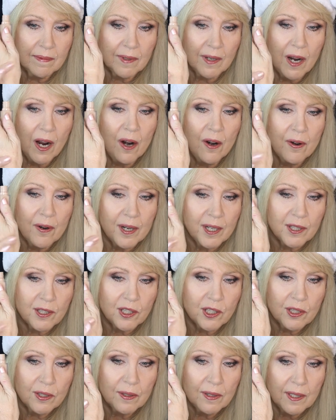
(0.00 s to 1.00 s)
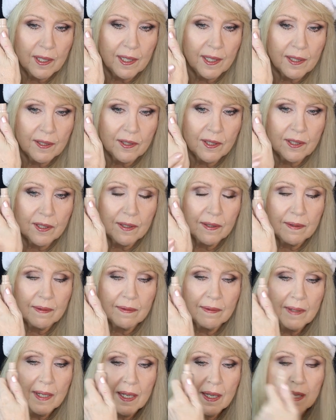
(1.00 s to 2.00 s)
orange,
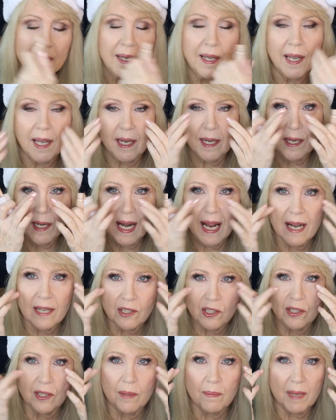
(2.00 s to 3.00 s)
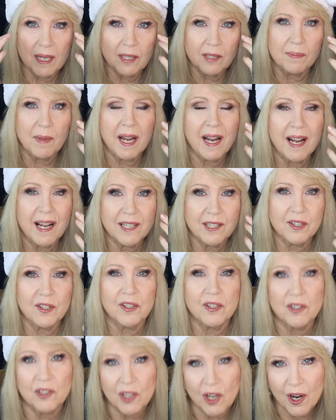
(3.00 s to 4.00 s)
and it actually makes my eyes
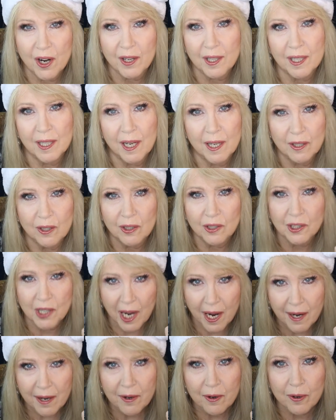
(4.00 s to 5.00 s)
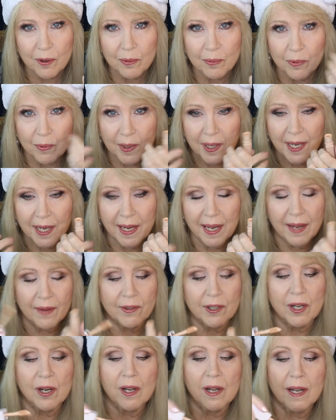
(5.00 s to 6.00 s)
look dark, and I look tired when I have
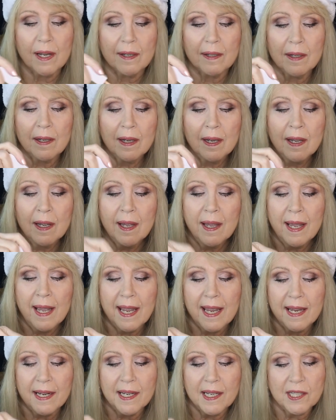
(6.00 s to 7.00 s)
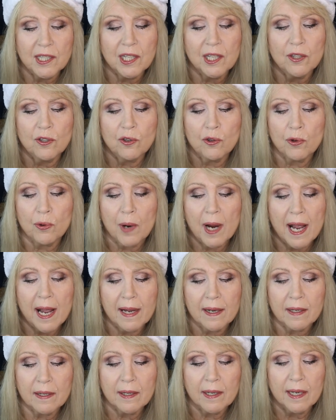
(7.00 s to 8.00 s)
it on. And it did
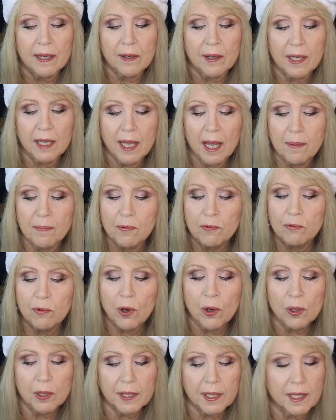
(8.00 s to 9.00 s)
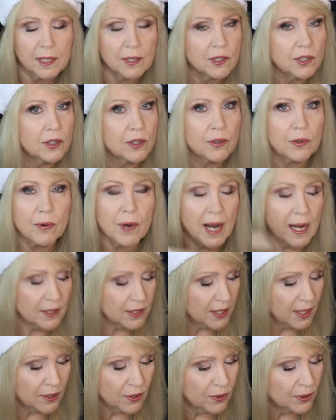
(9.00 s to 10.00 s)
crack, and it kept rolling into the
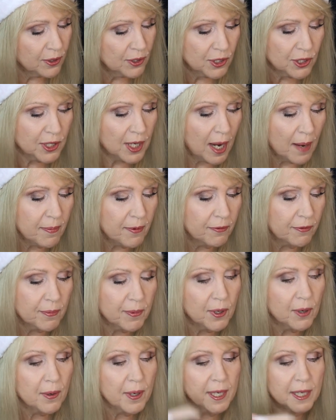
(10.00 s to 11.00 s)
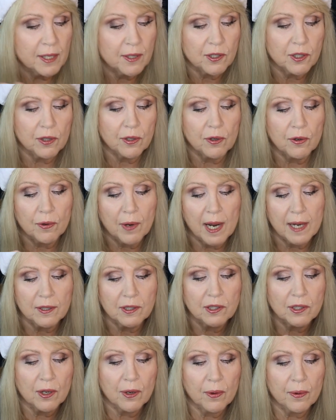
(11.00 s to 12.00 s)
cracks. I couldn't stop it from going into the cracks,
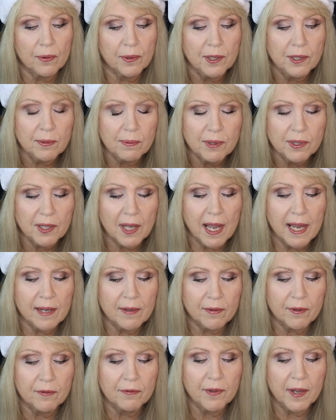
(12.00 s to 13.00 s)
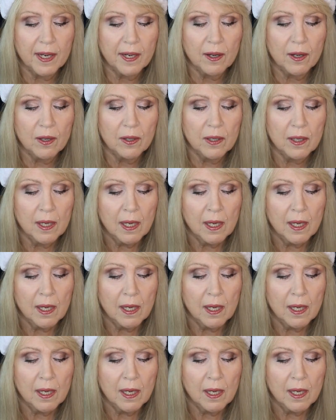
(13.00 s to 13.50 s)
so this was kind of a fail.